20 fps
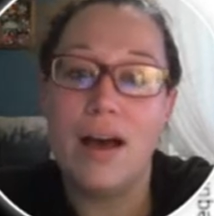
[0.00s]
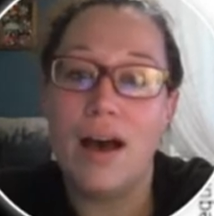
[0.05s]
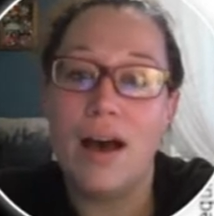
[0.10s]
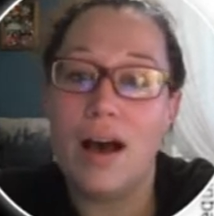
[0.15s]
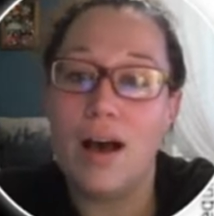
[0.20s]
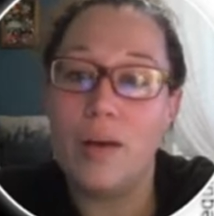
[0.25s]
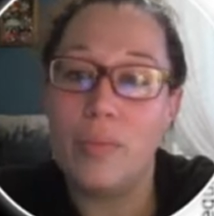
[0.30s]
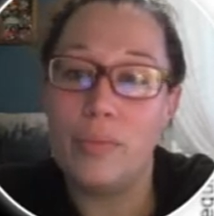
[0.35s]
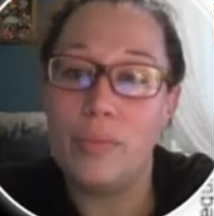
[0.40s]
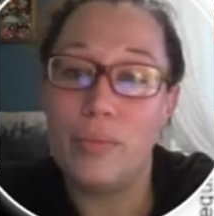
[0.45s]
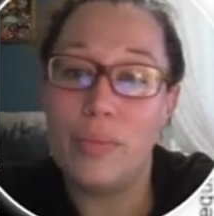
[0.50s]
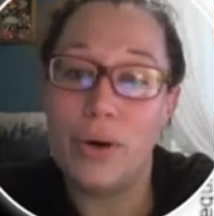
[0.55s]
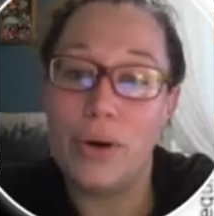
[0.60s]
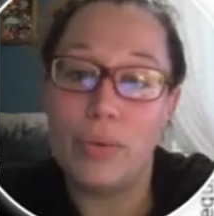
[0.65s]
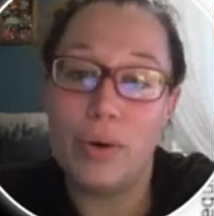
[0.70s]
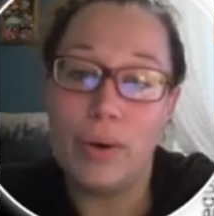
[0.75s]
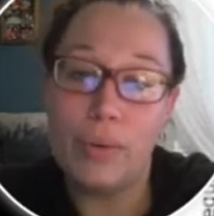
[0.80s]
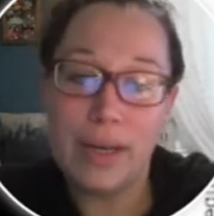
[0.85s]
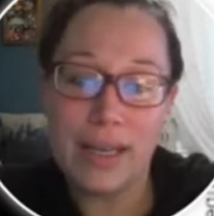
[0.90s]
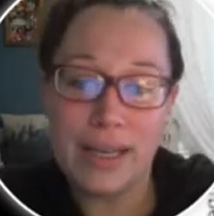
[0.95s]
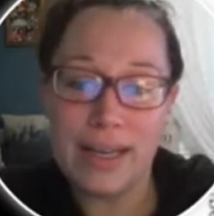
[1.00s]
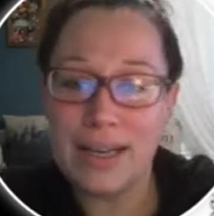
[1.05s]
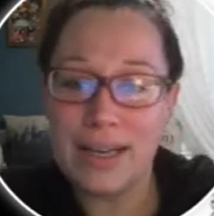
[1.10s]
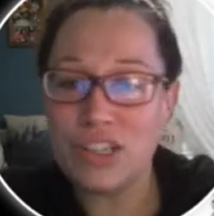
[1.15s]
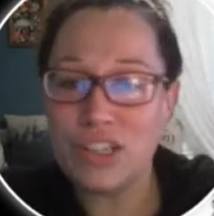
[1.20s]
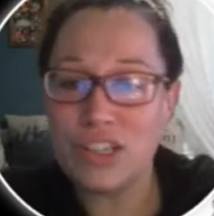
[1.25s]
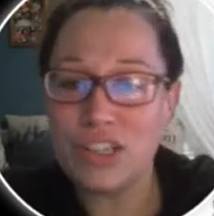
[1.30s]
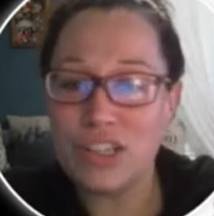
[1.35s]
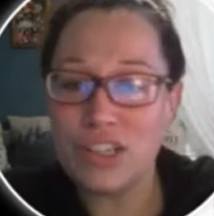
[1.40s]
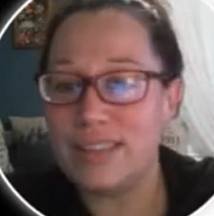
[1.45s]
But what we can
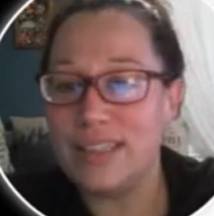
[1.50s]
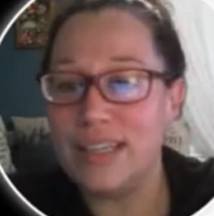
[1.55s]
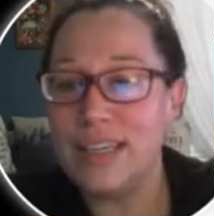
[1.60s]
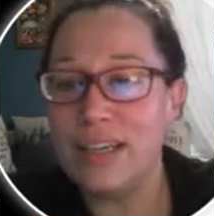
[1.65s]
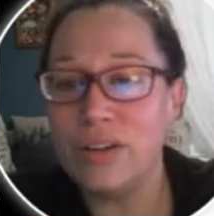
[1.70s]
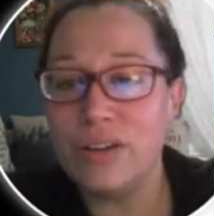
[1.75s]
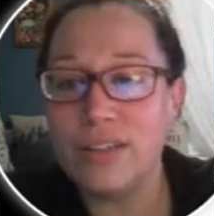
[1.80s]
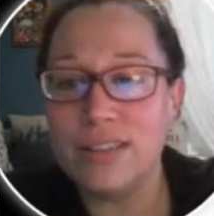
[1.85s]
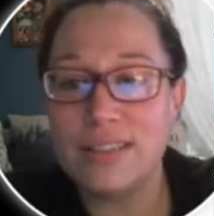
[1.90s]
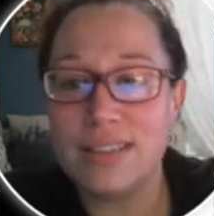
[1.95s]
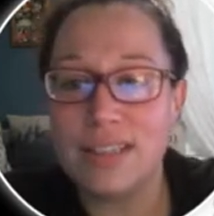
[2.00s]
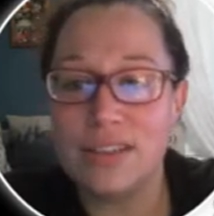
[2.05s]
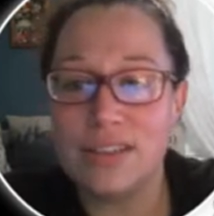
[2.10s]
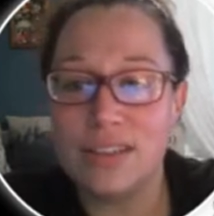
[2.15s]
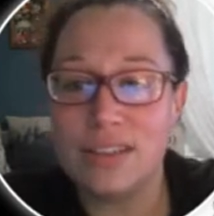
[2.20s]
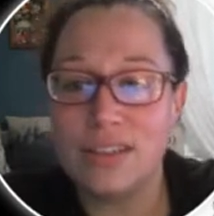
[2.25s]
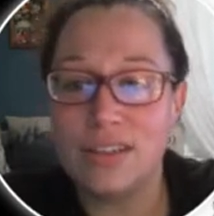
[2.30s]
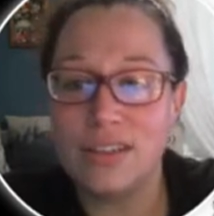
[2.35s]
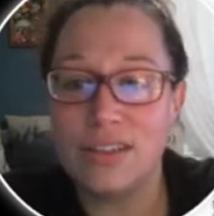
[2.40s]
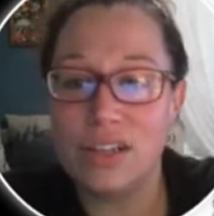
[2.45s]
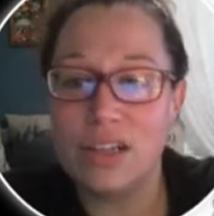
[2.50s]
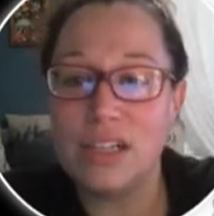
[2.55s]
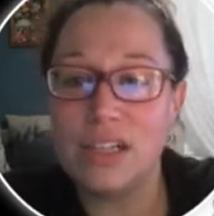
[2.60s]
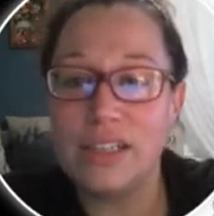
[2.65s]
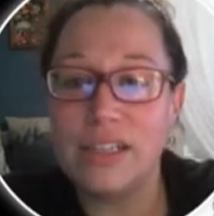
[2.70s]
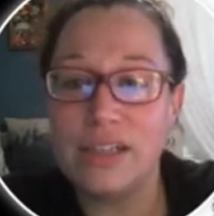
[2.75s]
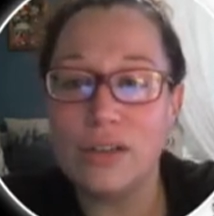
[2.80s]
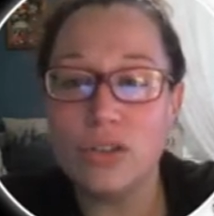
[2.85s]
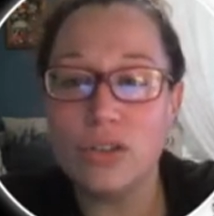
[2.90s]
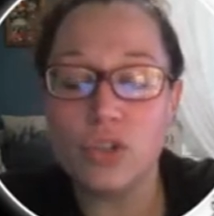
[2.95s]
actually see here is that the
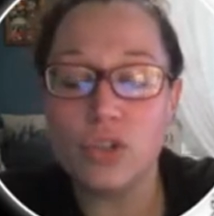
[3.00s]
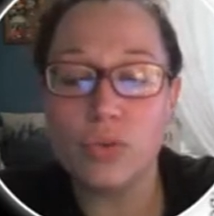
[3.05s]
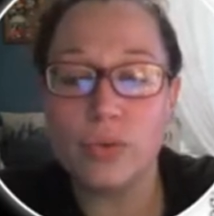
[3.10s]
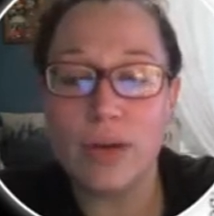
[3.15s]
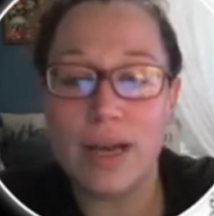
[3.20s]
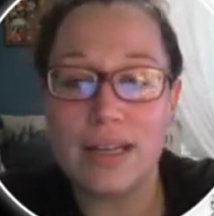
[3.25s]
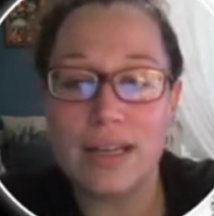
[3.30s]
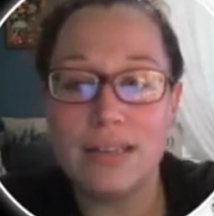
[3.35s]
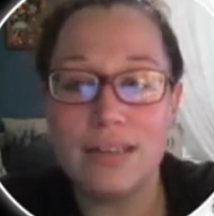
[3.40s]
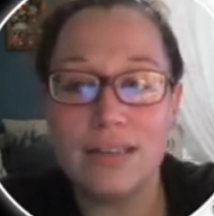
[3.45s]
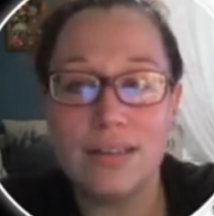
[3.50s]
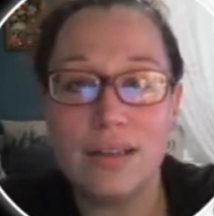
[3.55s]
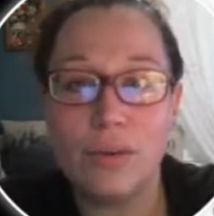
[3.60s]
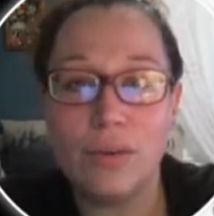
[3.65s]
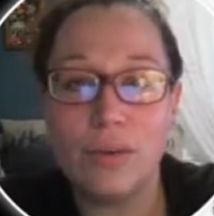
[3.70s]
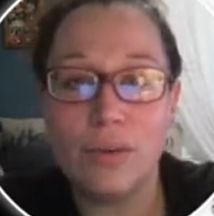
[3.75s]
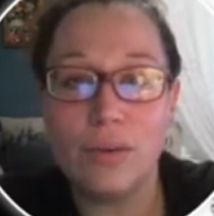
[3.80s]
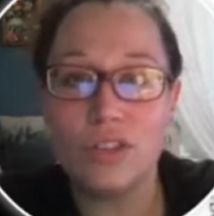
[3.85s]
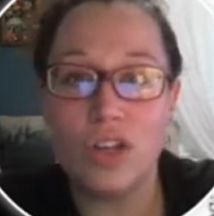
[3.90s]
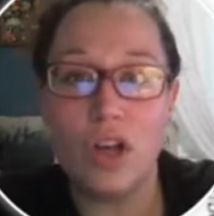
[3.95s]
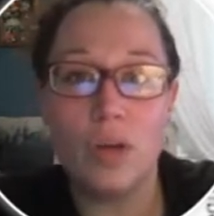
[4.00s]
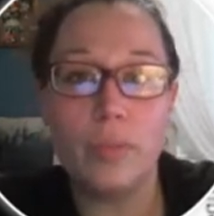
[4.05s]
clear trend that we saw